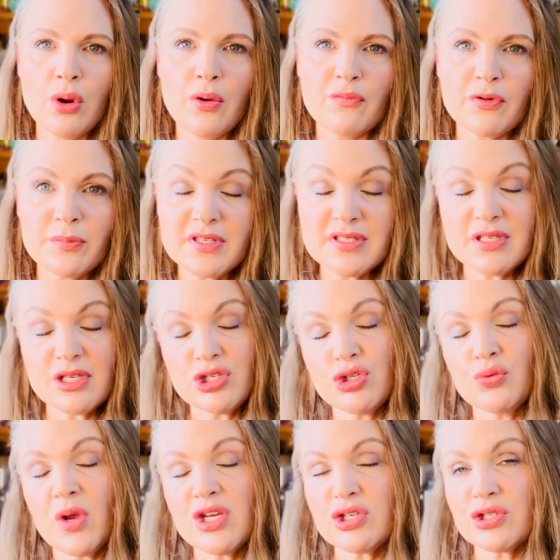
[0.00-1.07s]
from the
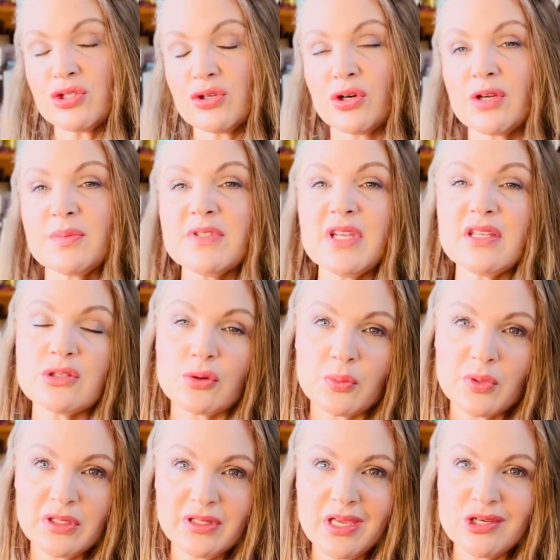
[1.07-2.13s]
situation, circumstance, or
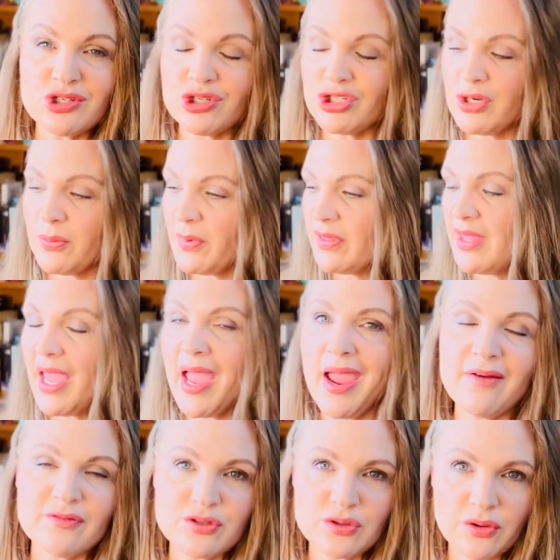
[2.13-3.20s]
relationship and the
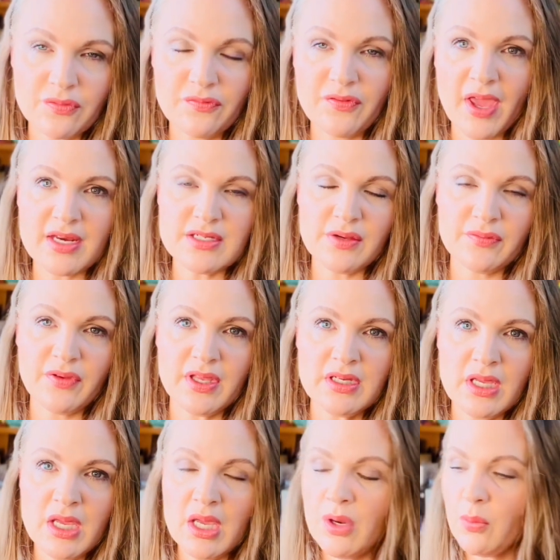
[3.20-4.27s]
after effect of it
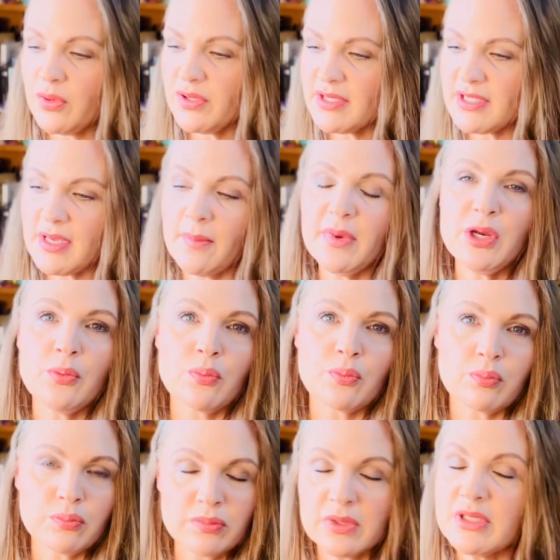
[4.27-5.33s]
when somebody
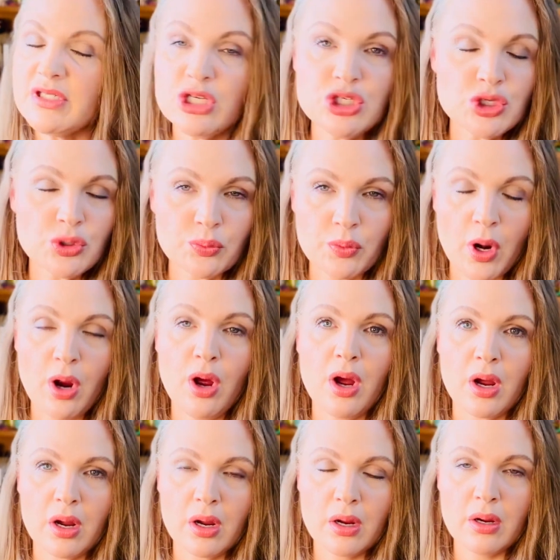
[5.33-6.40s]
did you
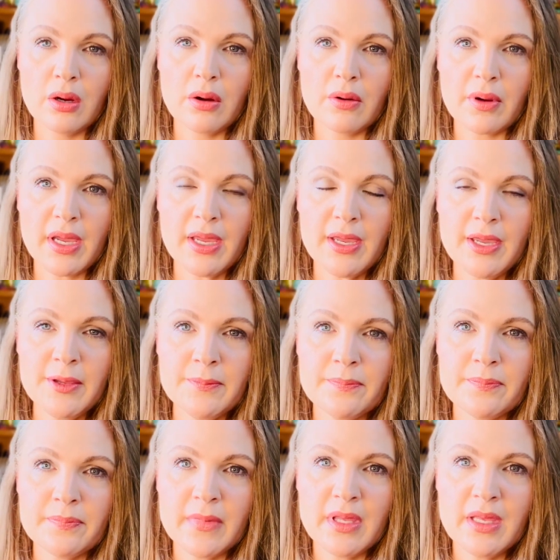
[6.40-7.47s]
wrong, okay?
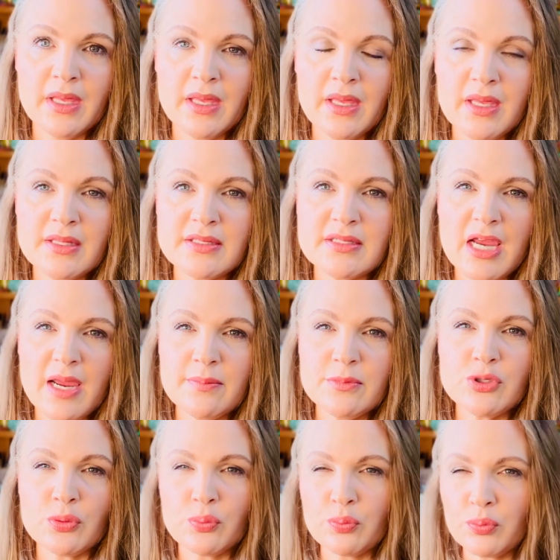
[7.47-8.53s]
It's time
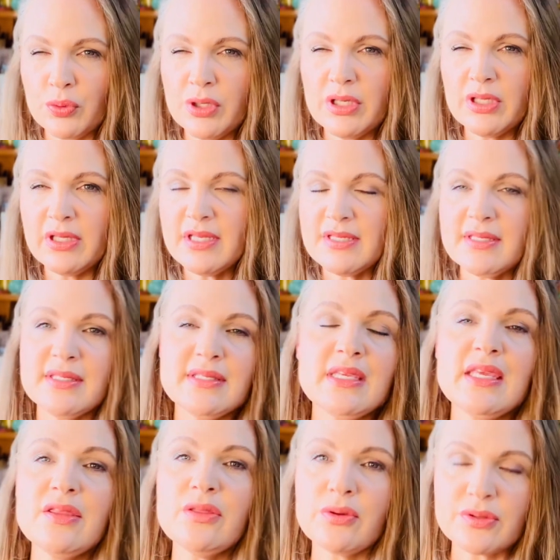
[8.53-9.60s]
to really
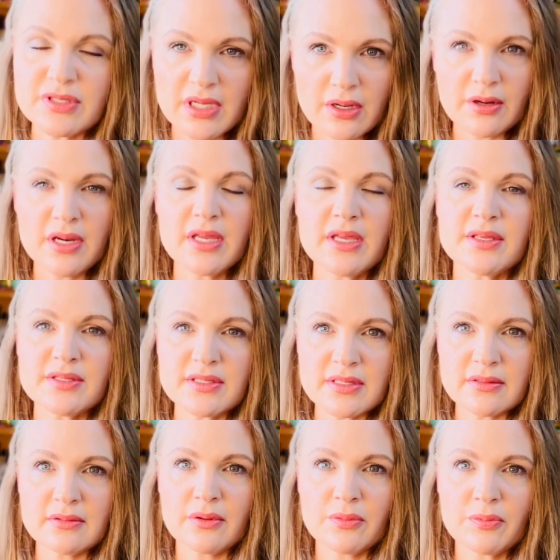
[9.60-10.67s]
see those areas,
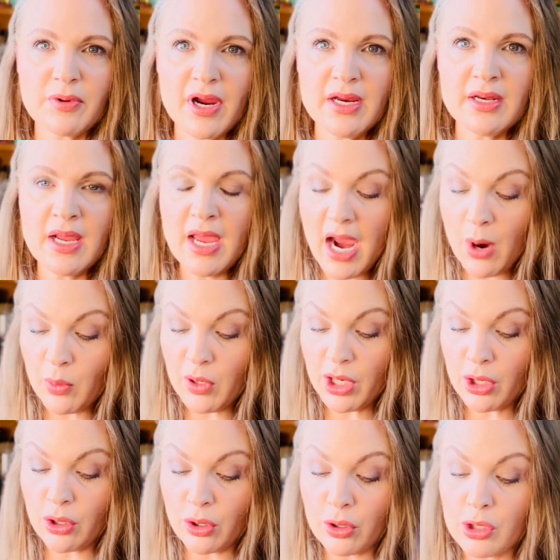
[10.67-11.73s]
all right? I would
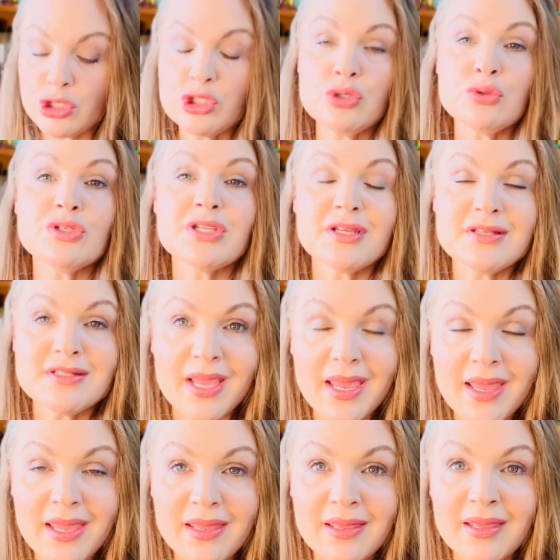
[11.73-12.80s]
encourage you
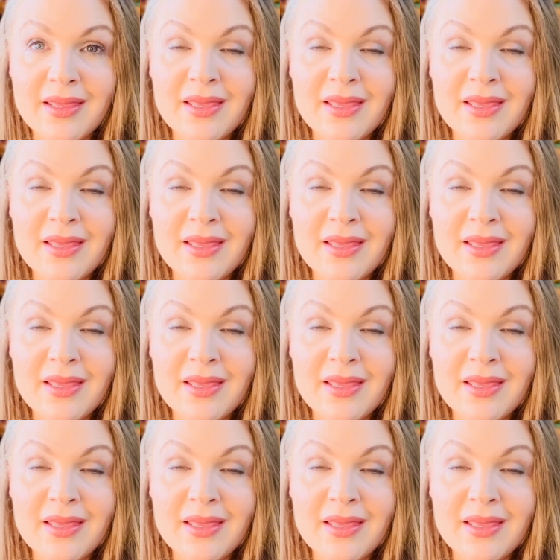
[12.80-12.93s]
today